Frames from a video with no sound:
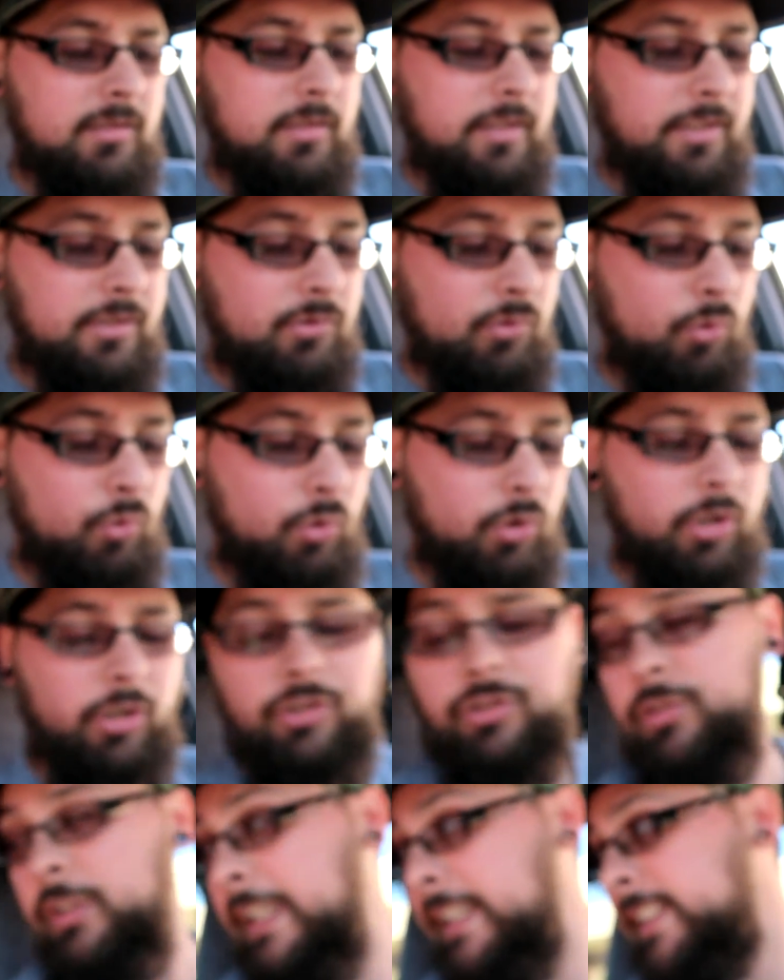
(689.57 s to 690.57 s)
It's
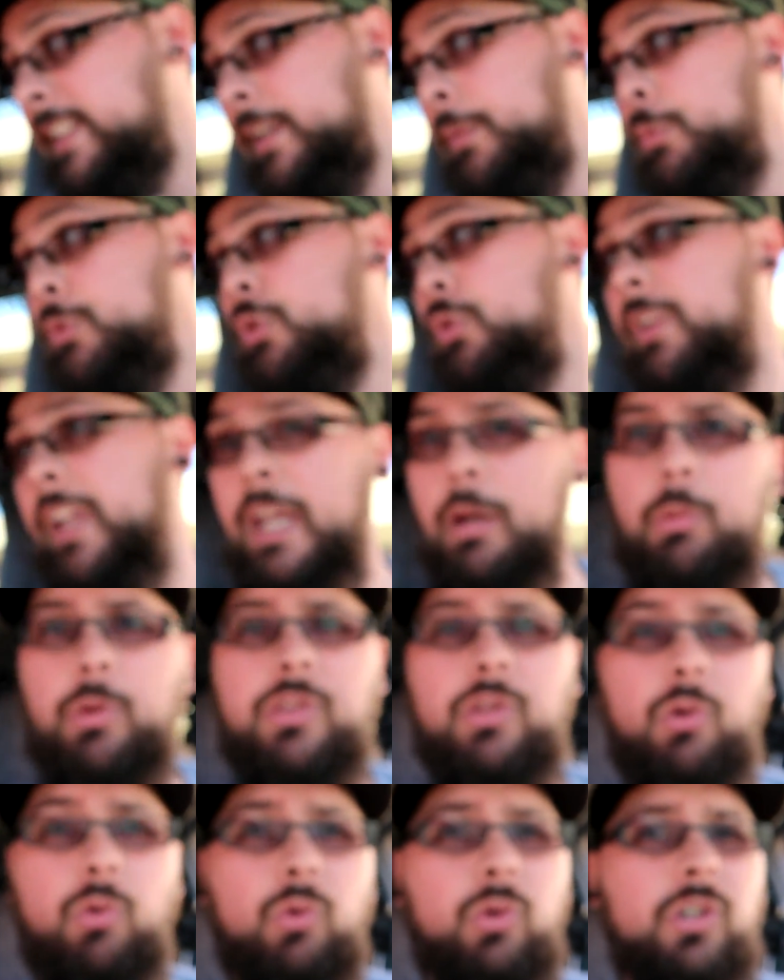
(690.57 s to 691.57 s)
orange. He said he was okay
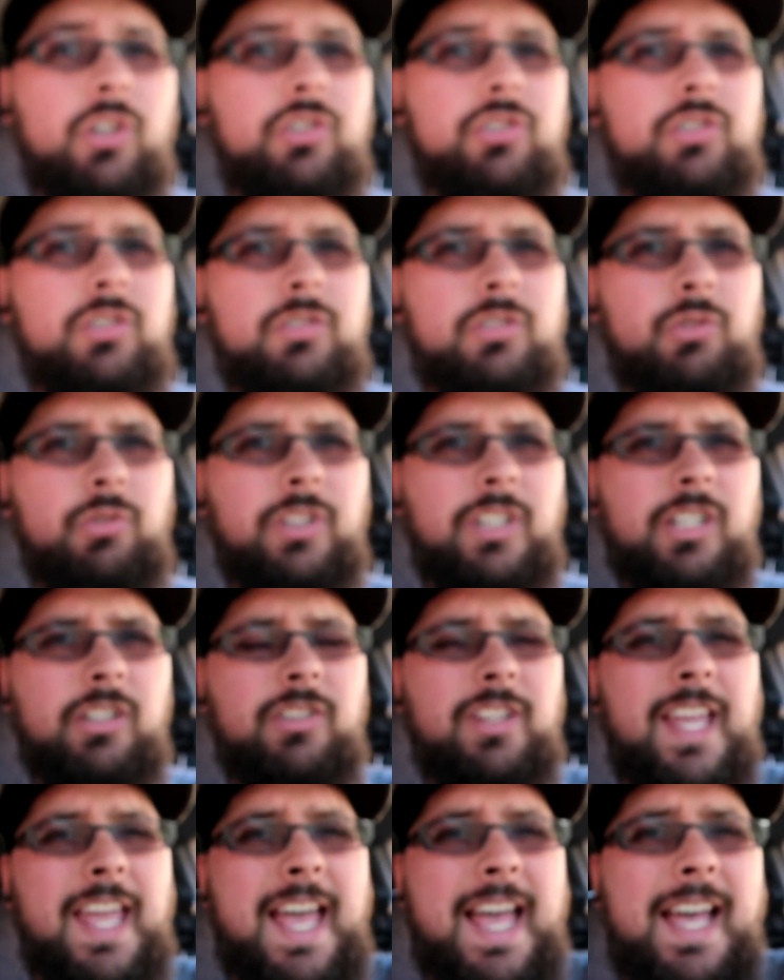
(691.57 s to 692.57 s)
with orange. It's the only color
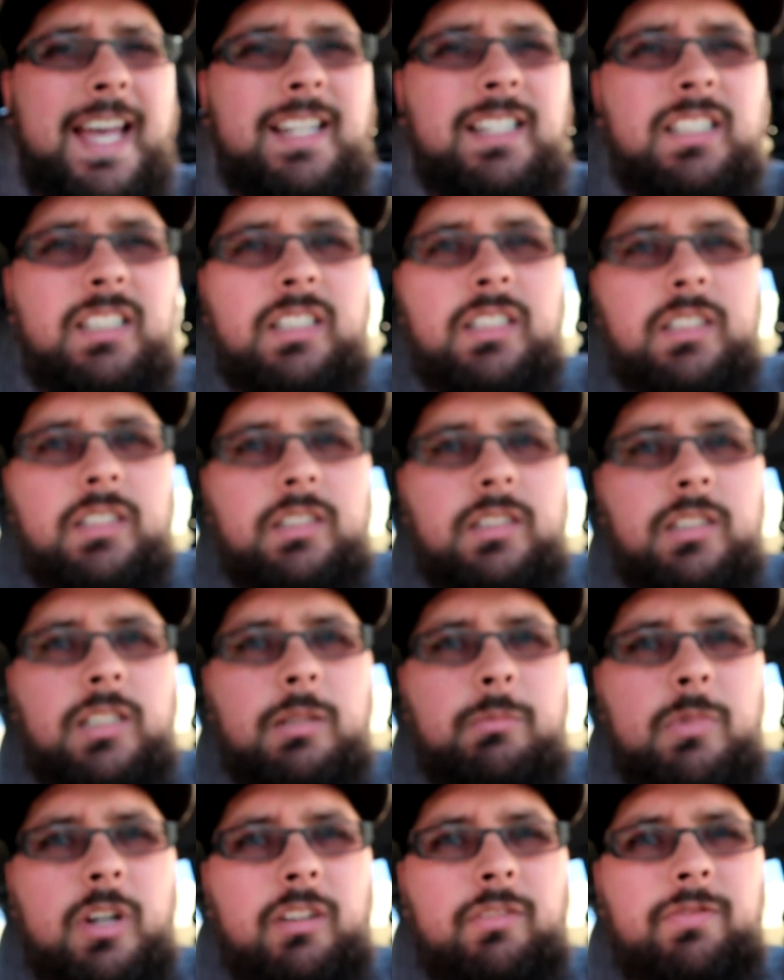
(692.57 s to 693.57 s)
they had.
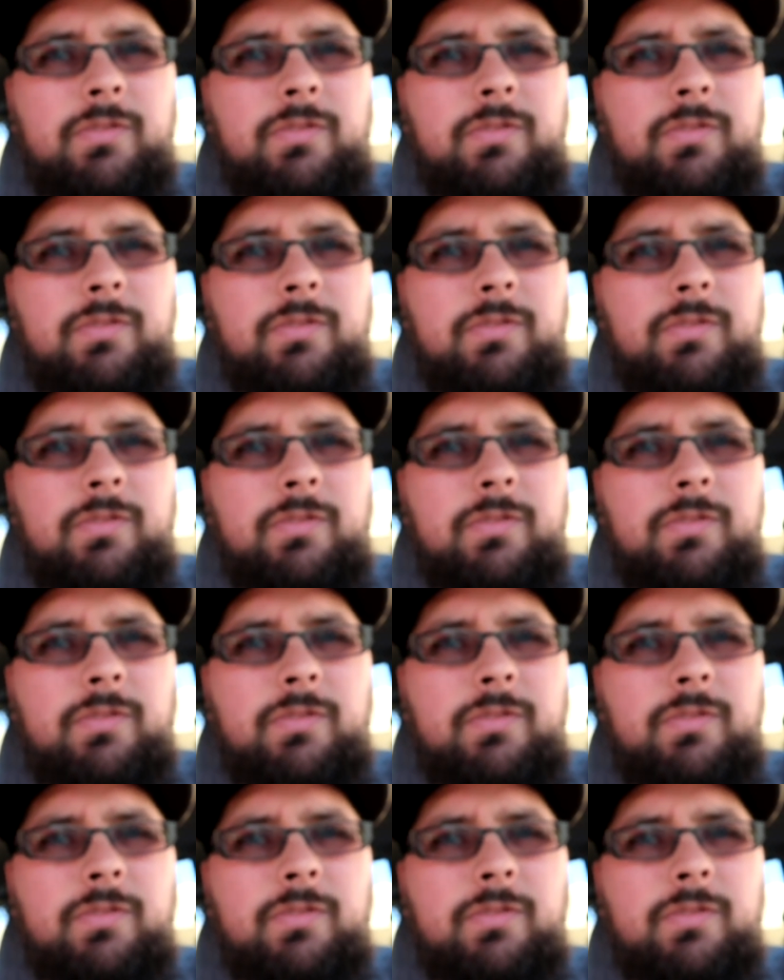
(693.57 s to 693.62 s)
Come on,